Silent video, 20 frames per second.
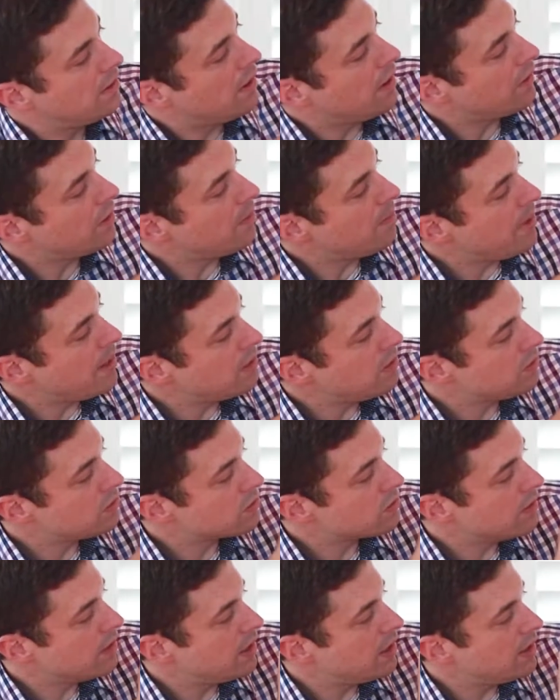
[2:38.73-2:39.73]
on the menu
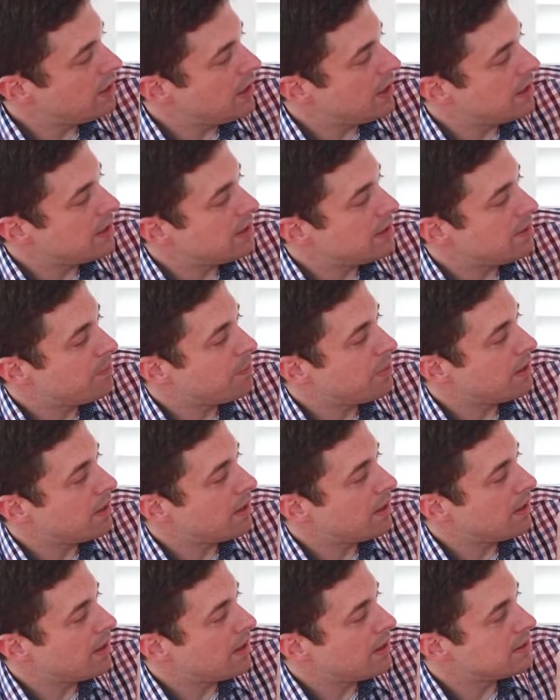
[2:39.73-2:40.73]
screen and
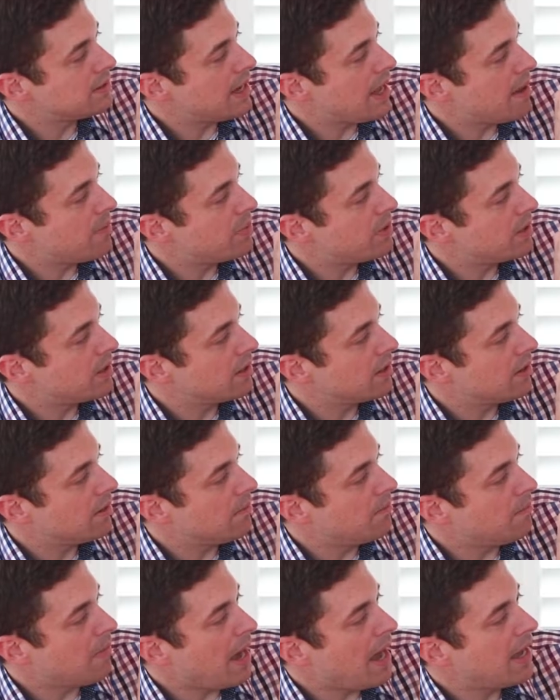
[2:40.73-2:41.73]
tapping
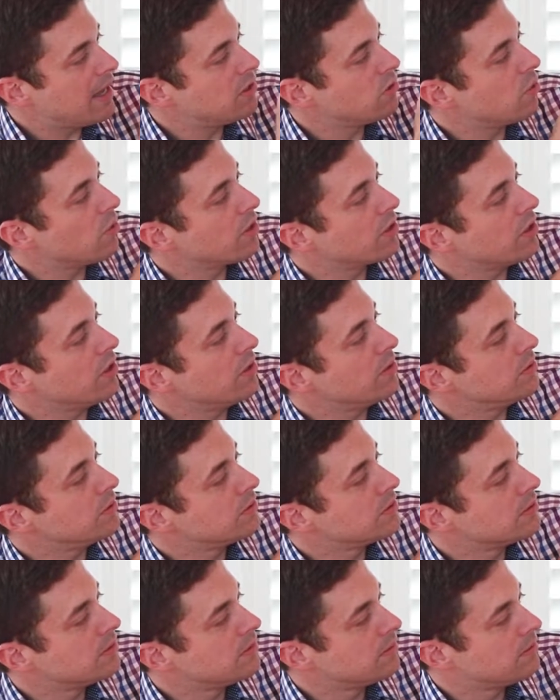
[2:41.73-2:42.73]
My Door
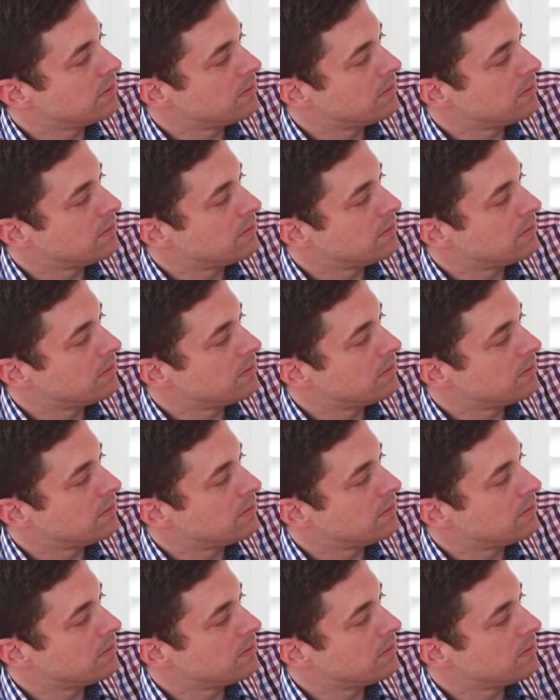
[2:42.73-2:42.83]
Codes.